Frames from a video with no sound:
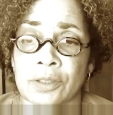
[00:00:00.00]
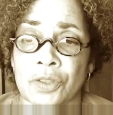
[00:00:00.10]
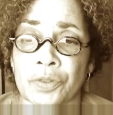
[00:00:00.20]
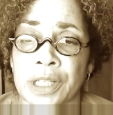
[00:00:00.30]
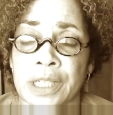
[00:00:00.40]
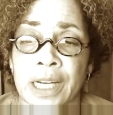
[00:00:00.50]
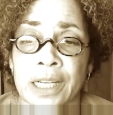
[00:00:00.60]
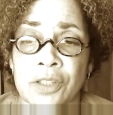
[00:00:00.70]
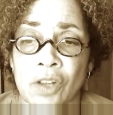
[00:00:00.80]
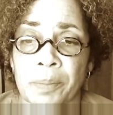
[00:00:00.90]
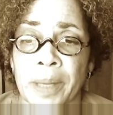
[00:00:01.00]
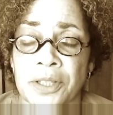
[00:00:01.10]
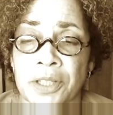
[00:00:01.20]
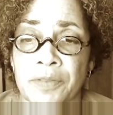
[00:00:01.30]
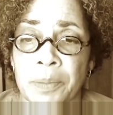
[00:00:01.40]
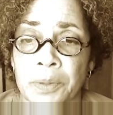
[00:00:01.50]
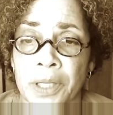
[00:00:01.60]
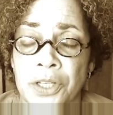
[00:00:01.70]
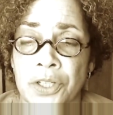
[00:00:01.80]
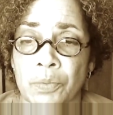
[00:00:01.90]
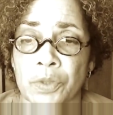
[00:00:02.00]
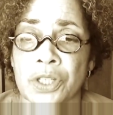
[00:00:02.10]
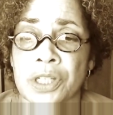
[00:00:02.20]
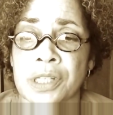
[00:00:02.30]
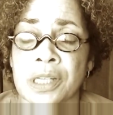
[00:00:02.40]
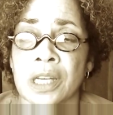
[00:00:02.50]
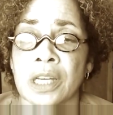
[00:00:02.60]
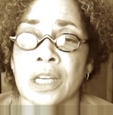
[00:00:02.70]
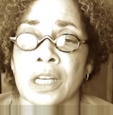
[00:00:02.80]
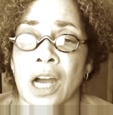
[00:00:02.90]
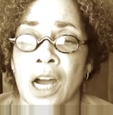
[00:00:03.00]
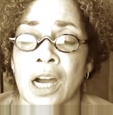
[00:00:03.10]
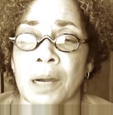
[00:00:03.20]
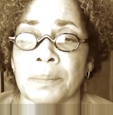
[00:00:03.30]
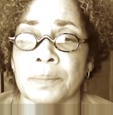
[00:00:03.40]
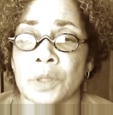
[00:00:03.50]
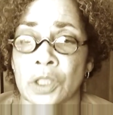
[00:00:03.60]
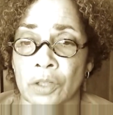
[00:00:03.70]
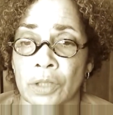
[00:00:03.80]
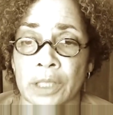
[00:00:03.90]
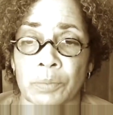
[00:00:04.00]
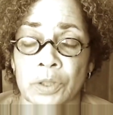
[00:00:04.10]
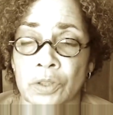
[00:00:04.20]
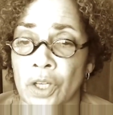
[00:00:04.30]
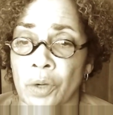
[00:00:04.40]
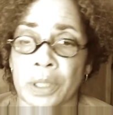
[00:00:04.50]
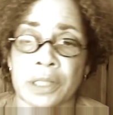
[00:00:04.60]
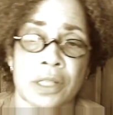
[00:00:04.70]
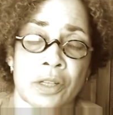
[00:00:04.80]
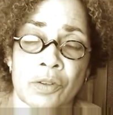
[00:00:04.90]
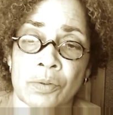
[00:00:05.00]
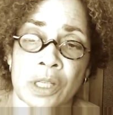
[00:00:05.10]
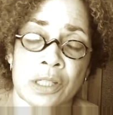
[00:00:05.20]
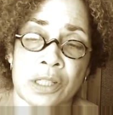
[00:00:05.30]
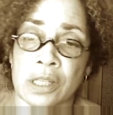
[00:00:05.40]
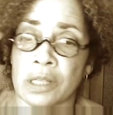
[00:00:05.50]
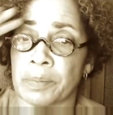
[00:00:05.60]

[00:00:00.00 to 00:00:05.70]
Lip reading: treated, and it's all about defibrillation, which is, like when you go into the